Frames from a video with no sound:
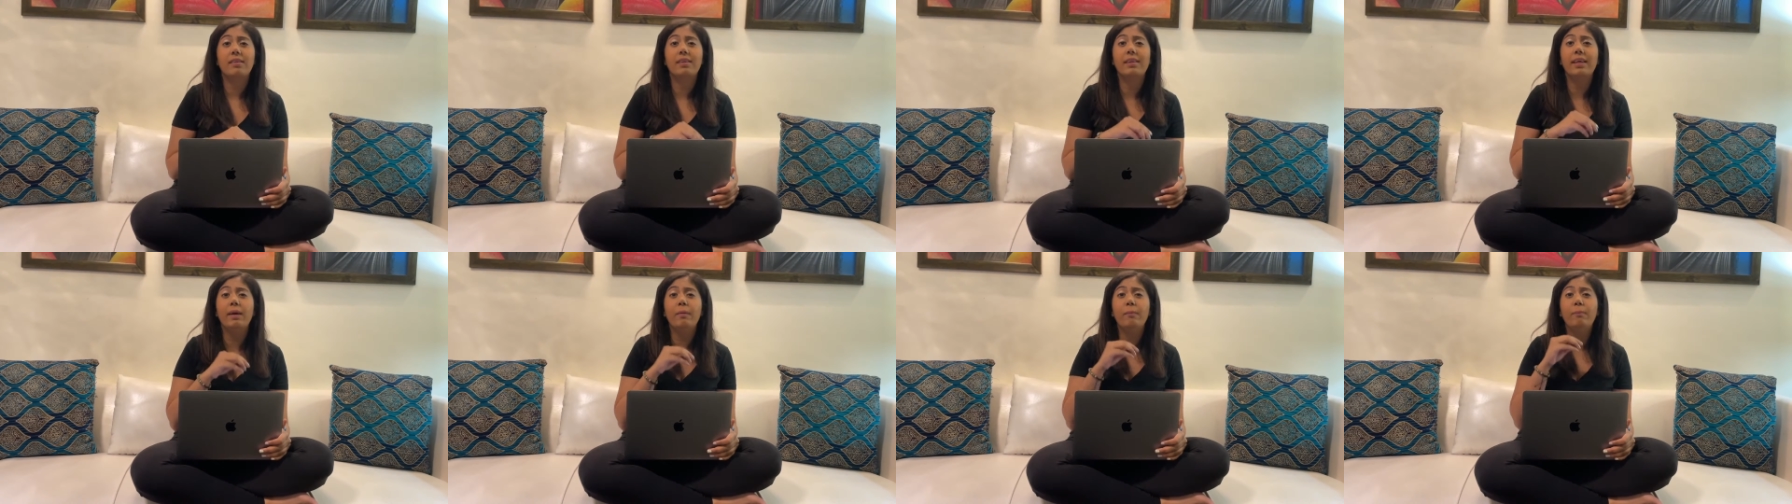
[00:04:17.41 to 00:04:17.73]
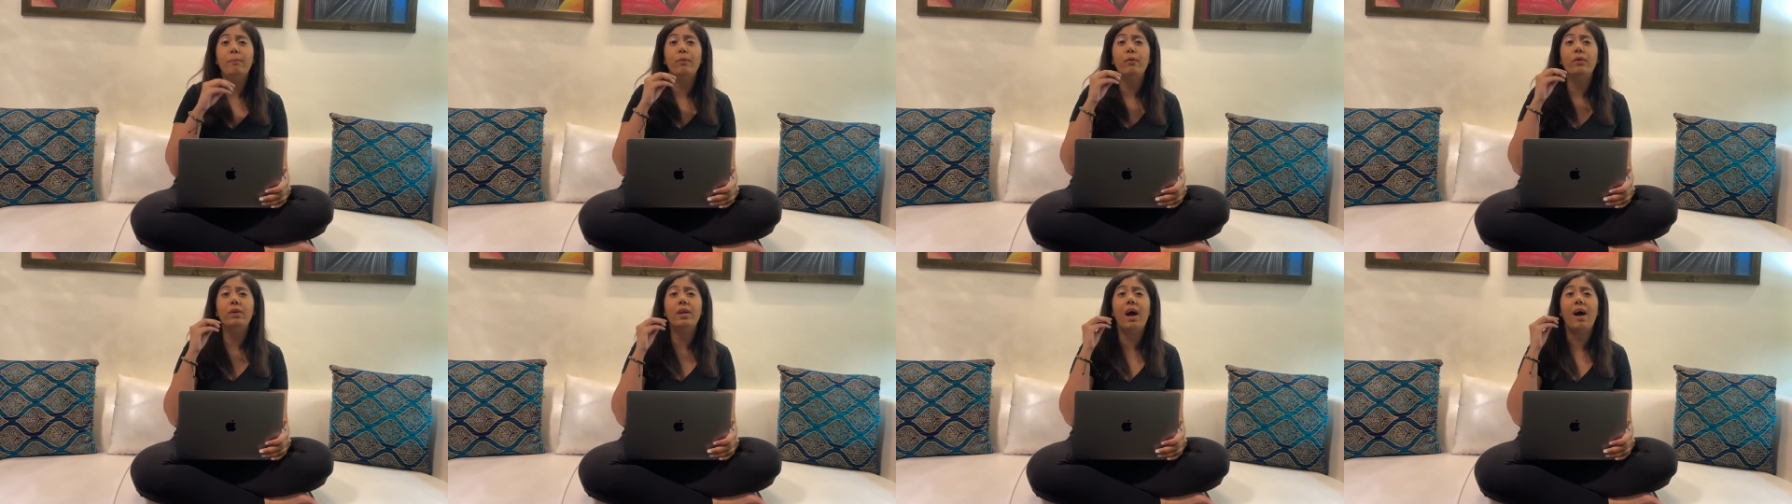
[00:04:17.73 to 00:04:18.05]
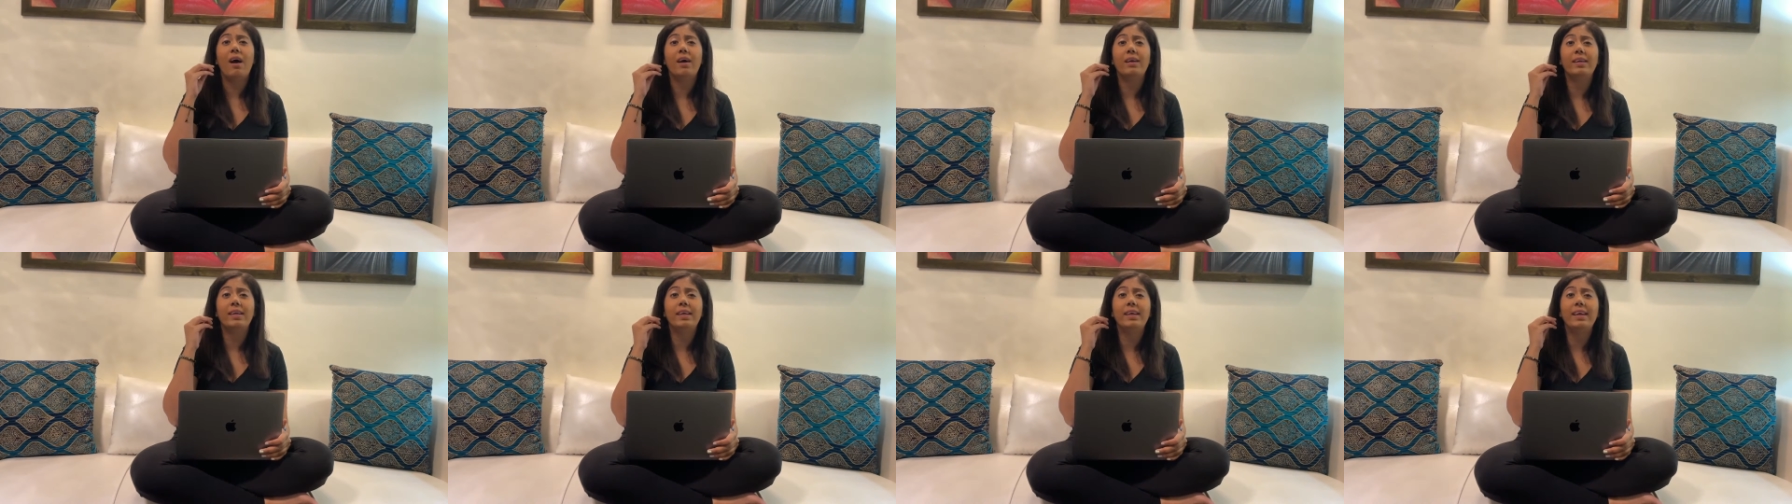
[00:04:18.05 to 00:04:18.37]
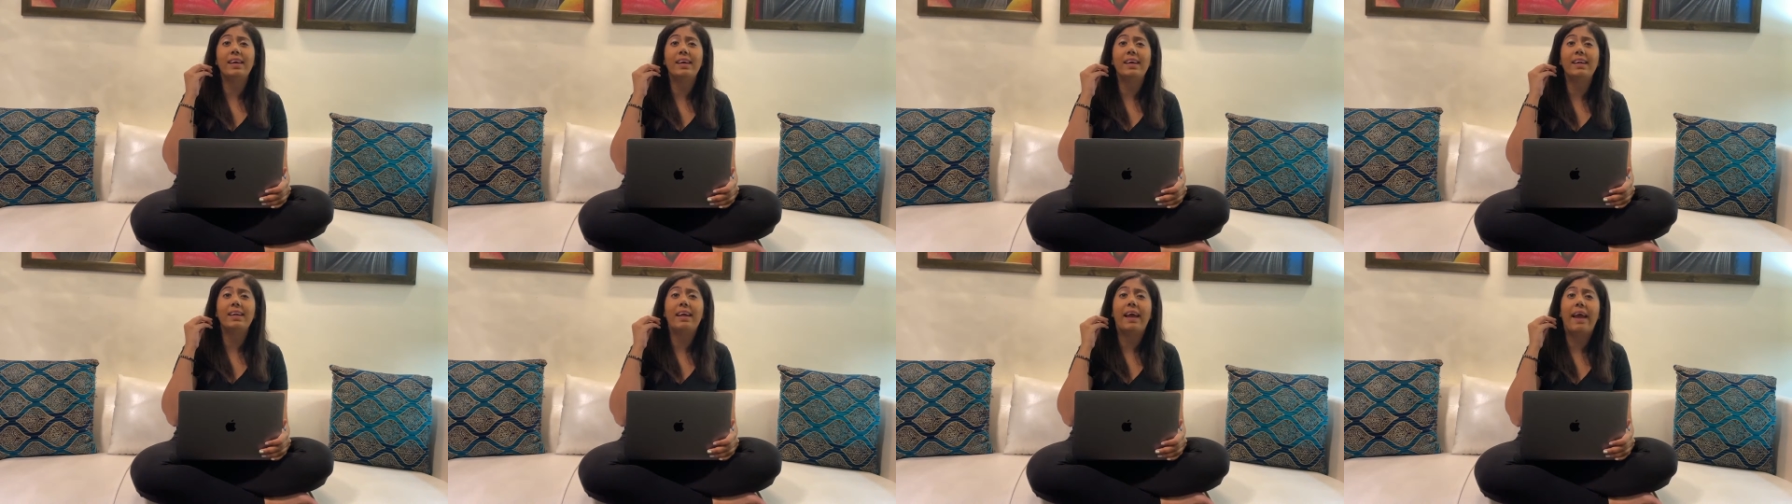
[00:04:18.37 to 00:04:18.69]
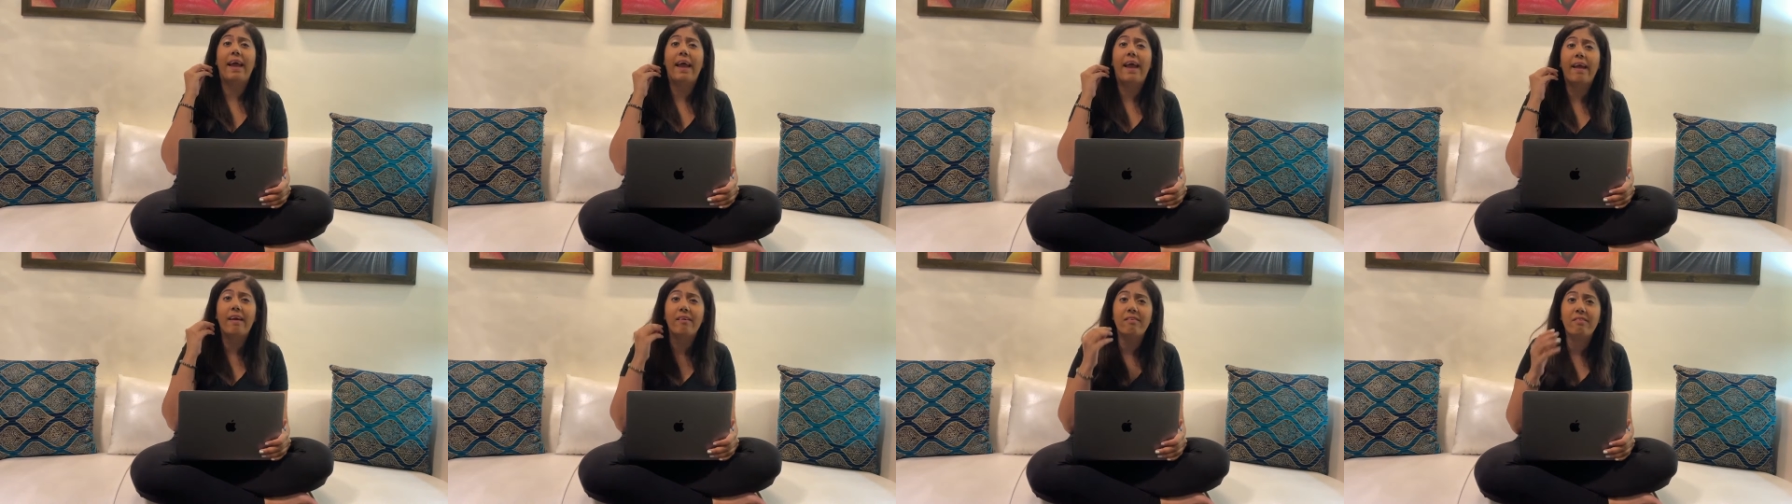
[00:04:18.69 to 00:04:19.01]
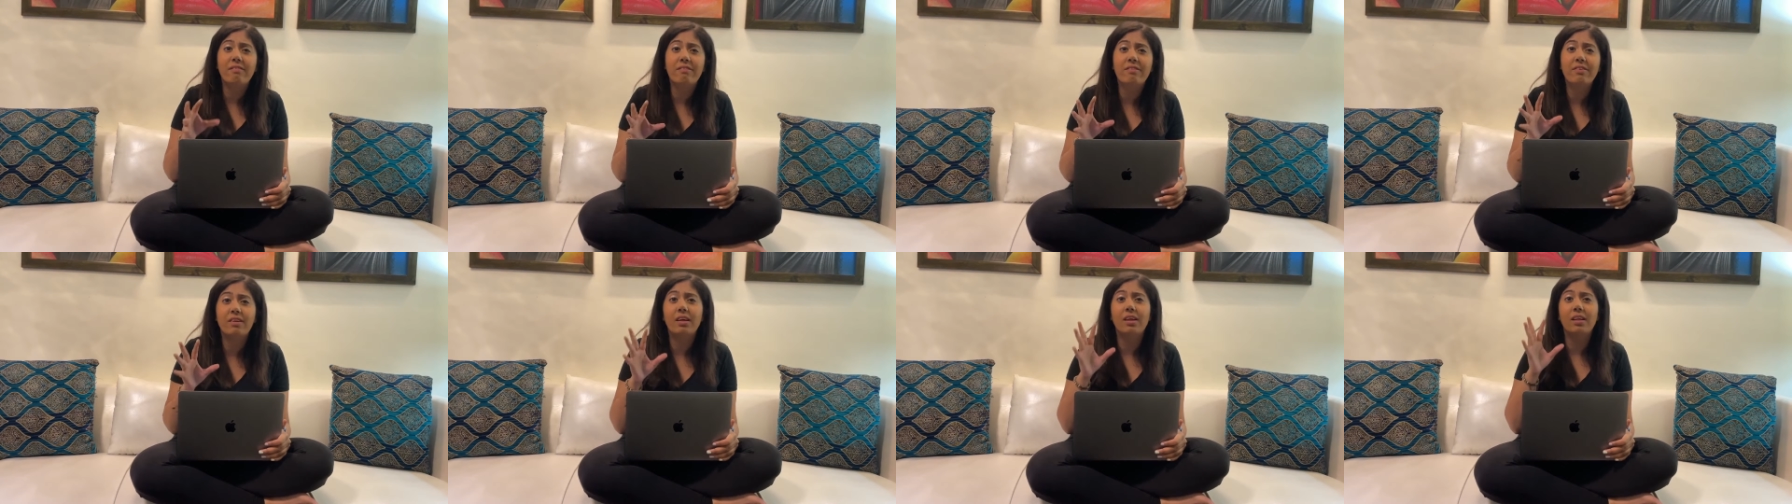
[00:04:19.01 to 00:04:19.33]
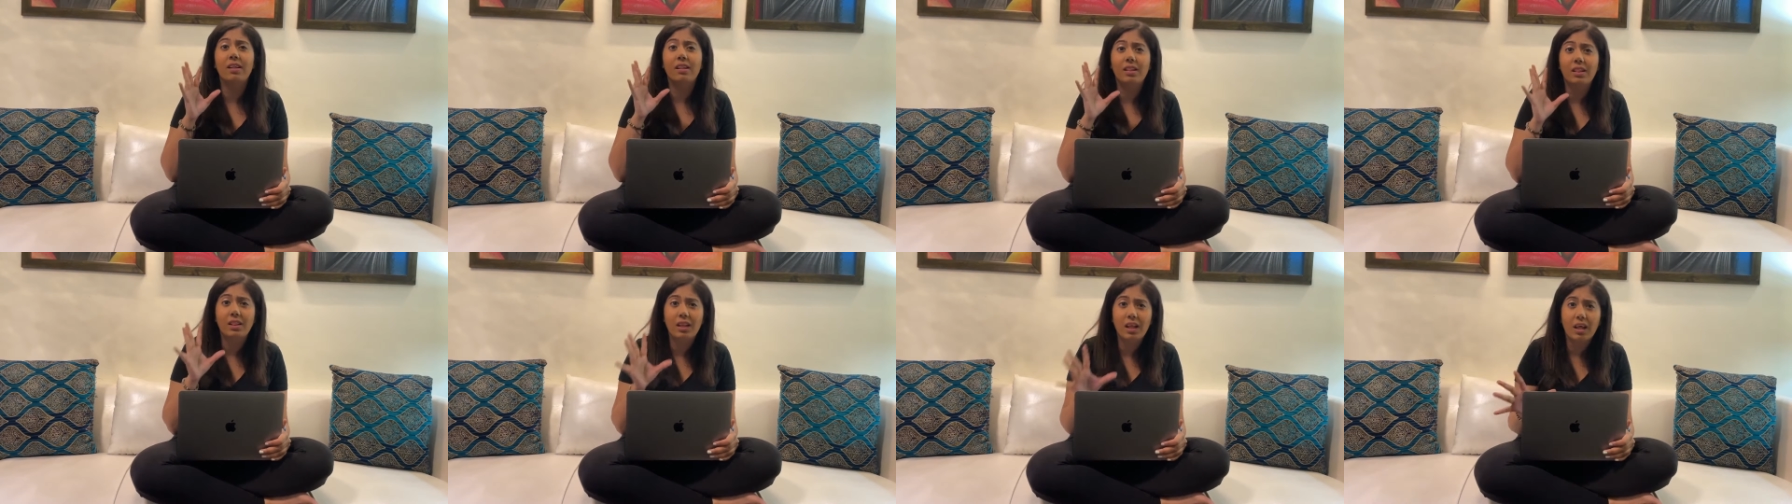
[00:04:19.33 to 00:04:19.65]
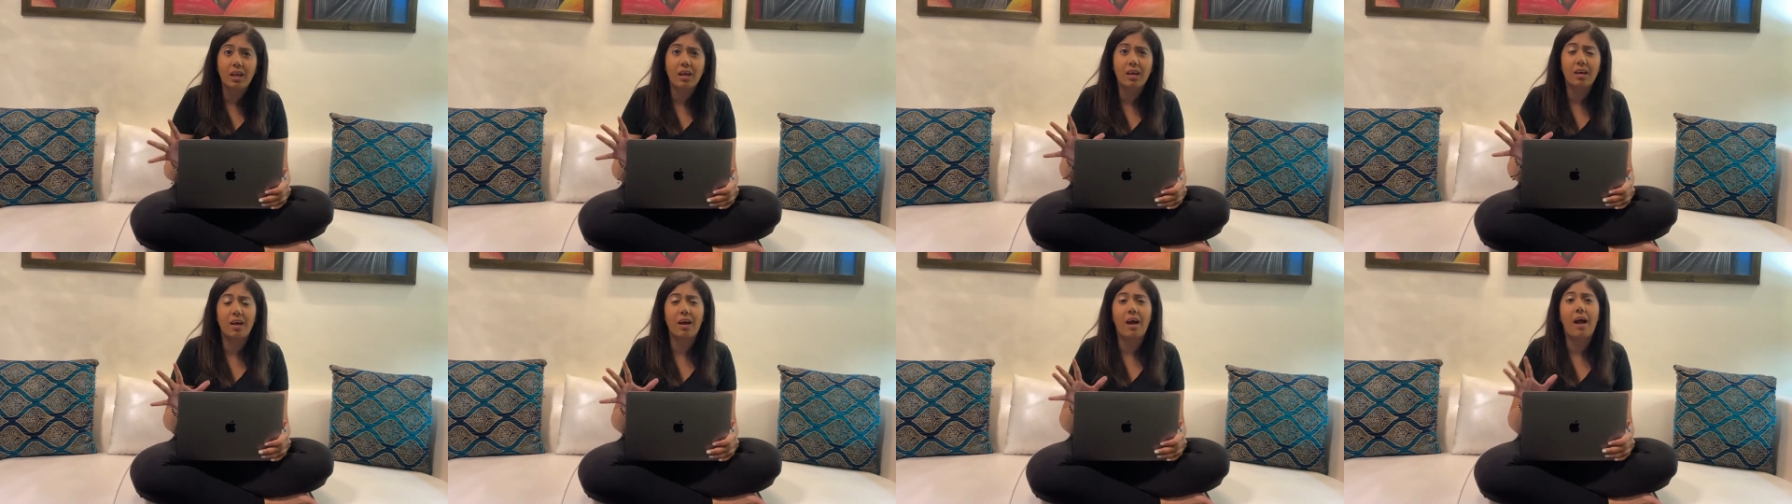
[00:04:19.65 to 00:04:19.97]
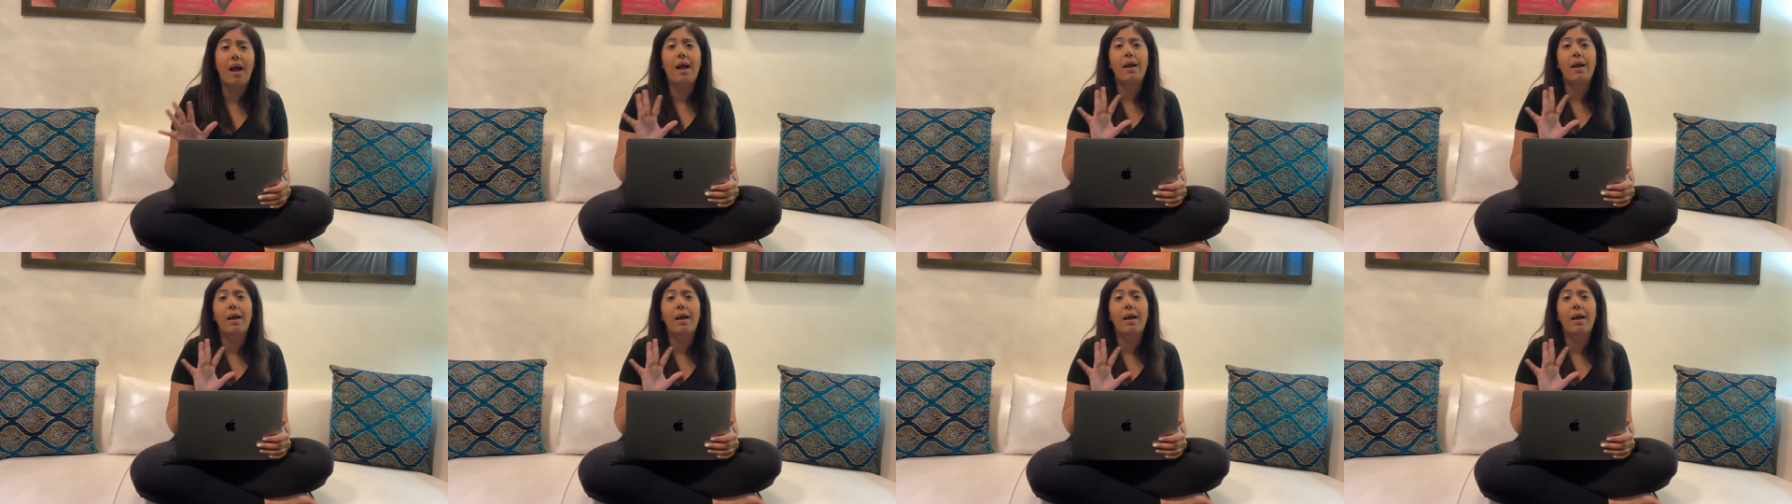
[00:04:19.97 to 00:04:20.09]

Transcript: They put honey in everything.